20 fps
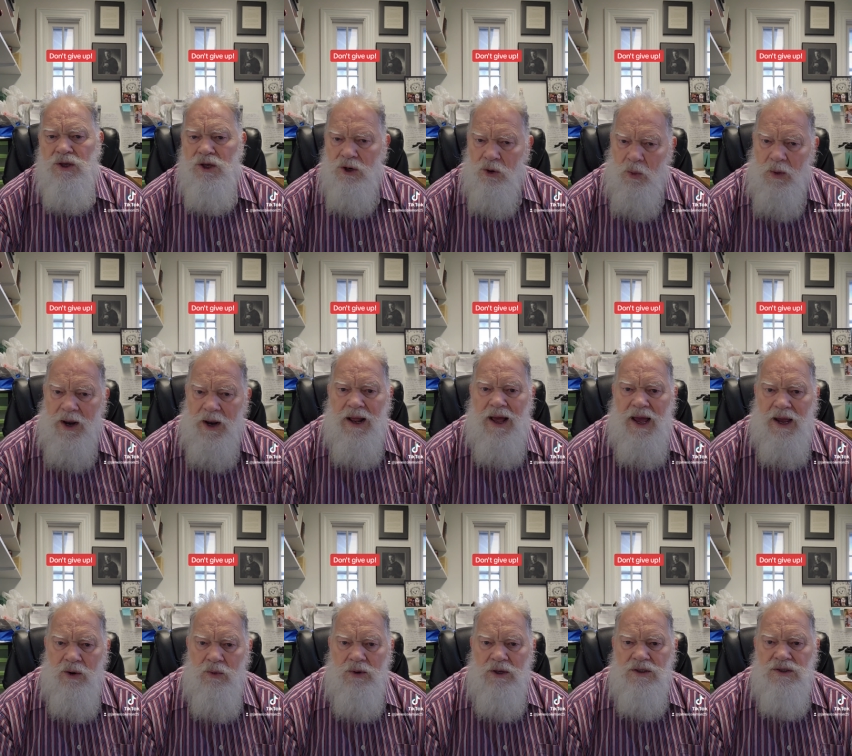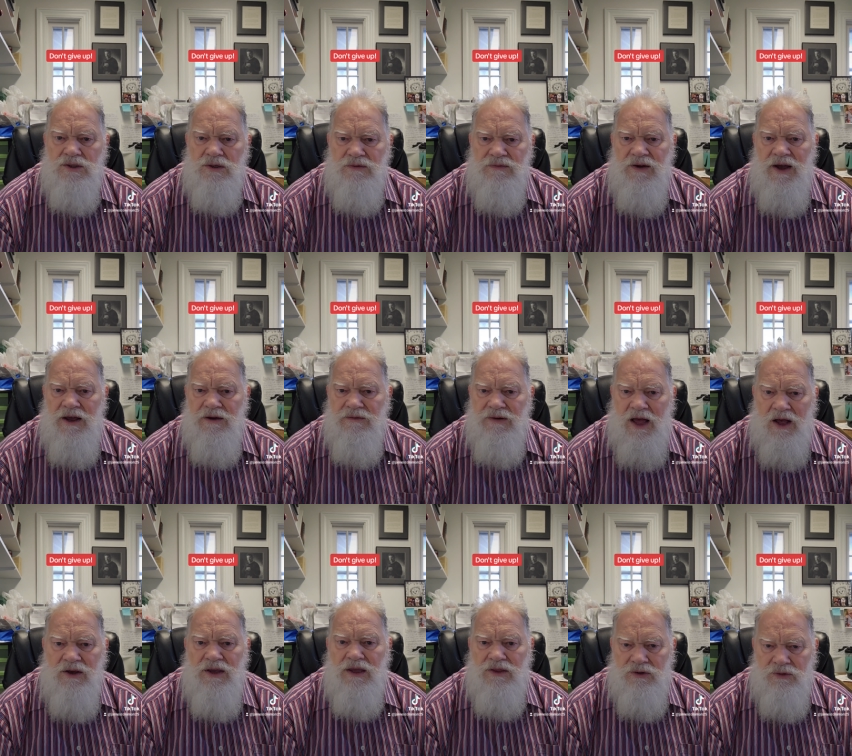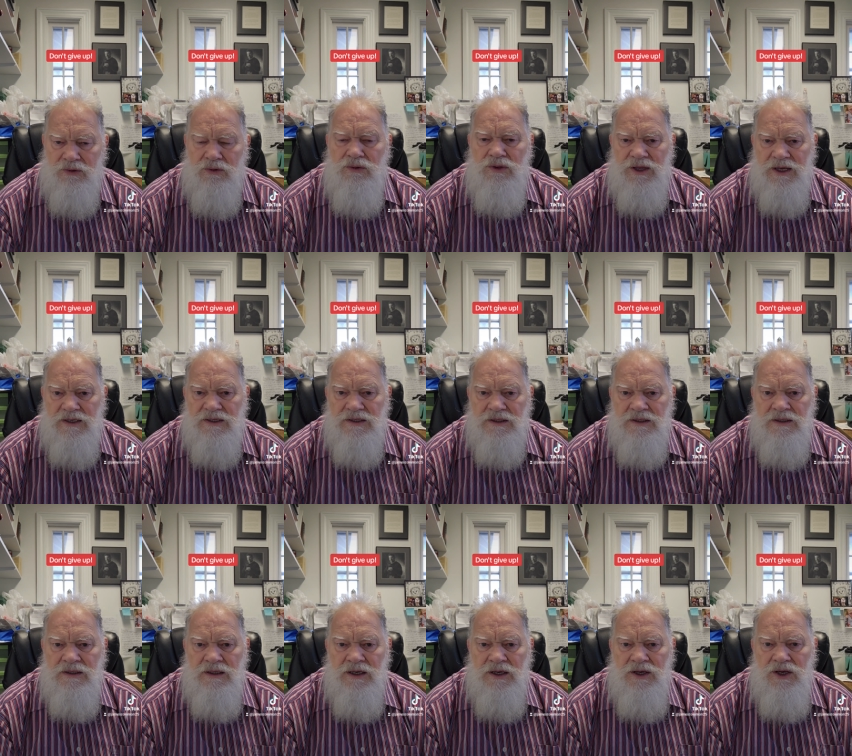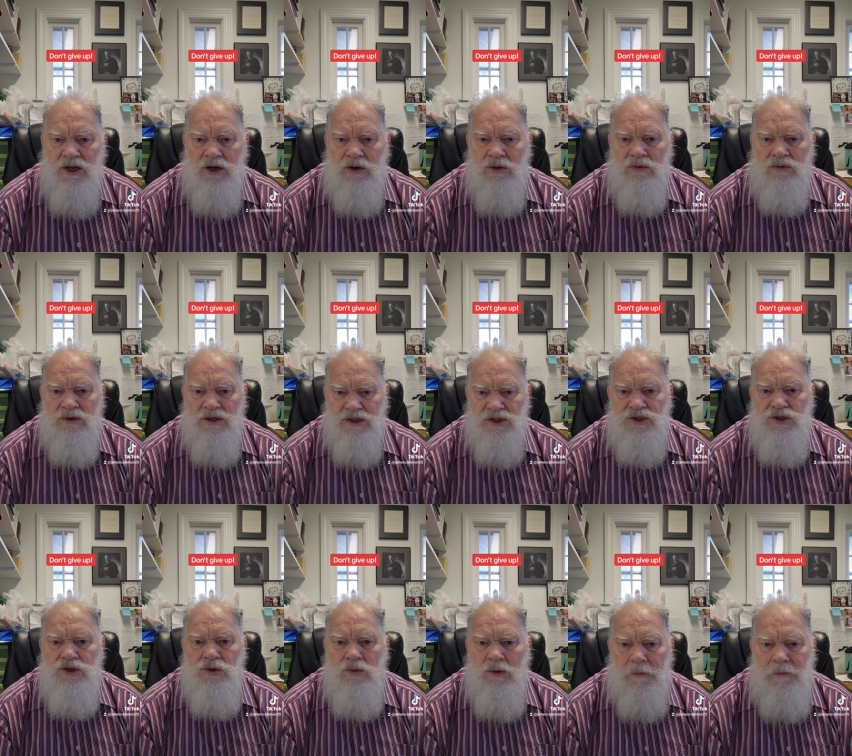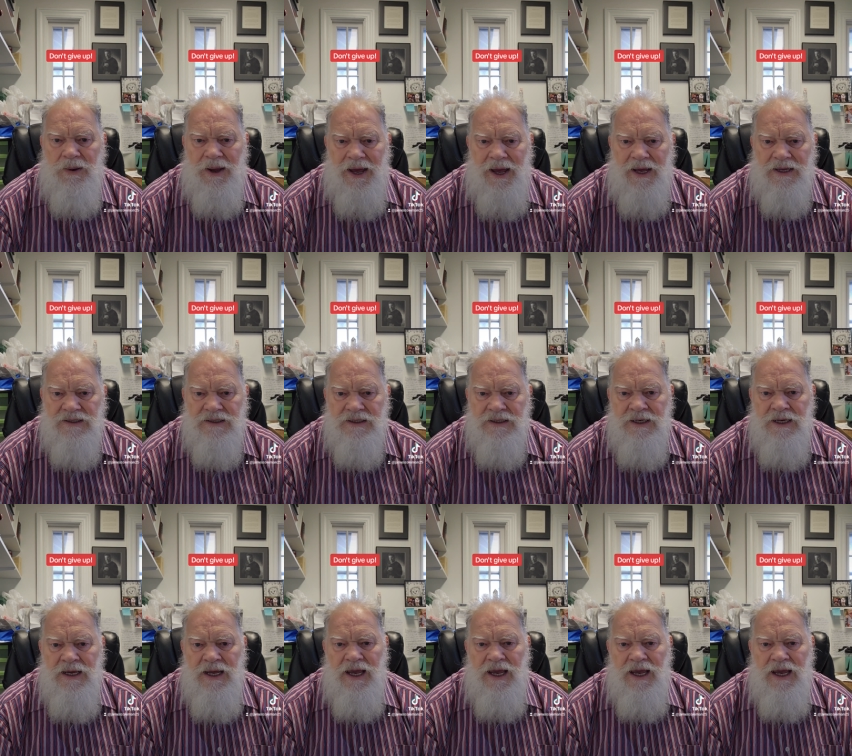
you know what, I will survive. I'll get through this. You know, this too will pass.